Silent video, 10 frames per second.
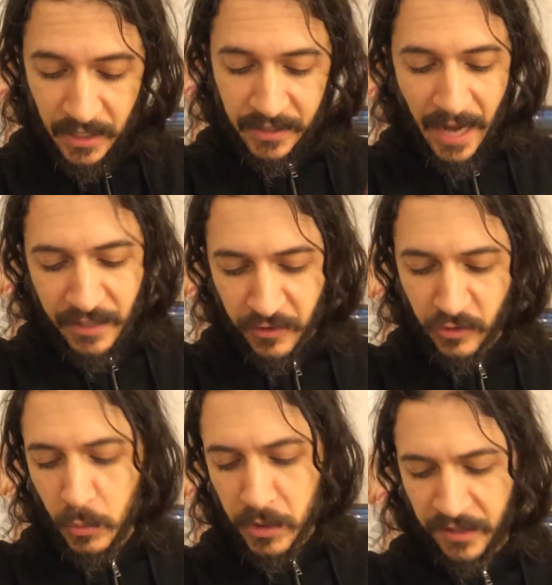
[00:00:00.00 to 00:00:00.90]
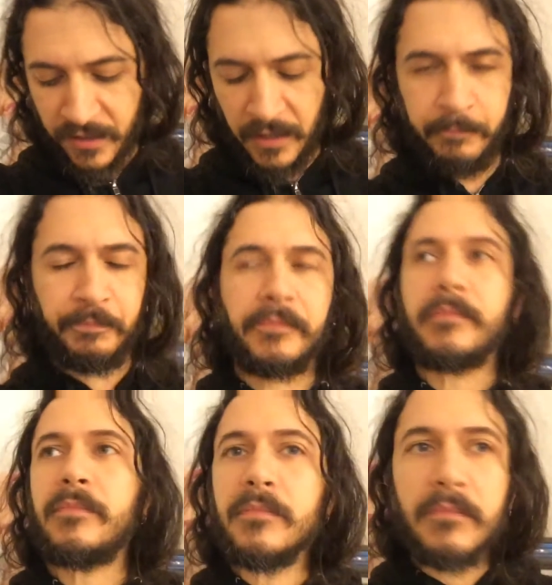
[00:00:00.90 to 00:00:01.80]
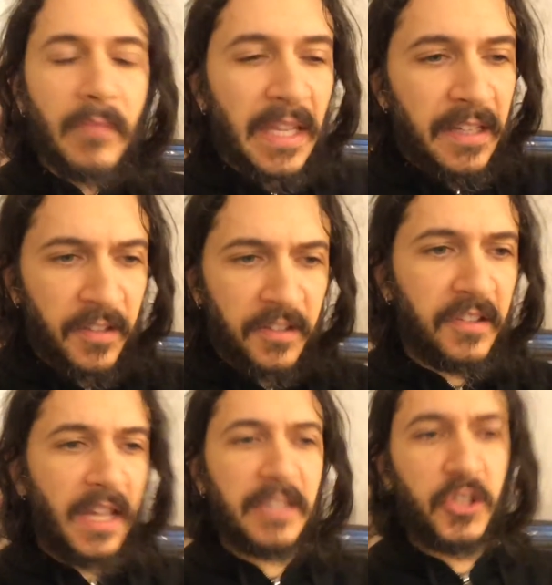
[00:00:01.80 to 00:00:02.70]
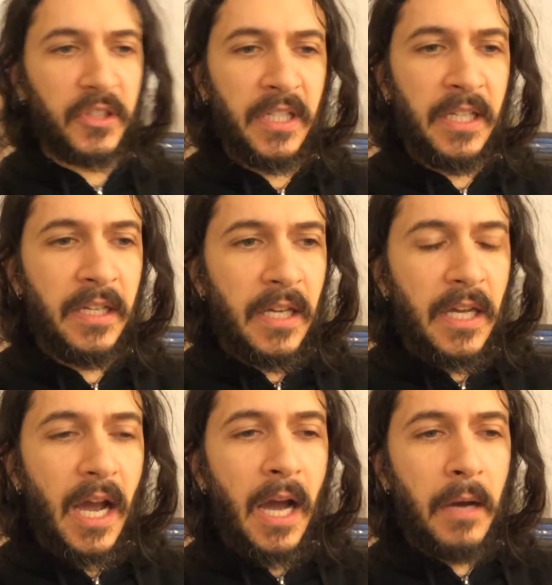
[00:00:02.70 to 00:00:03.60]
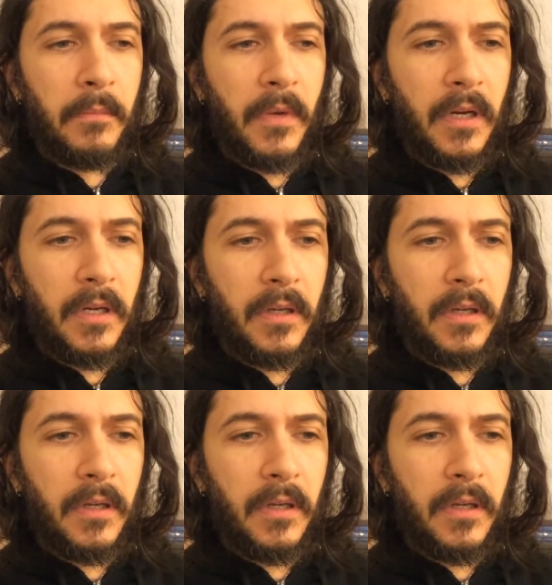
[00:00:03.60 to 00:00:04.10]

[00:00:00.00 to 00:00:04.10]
Die Stewardessen is essentially um, uh,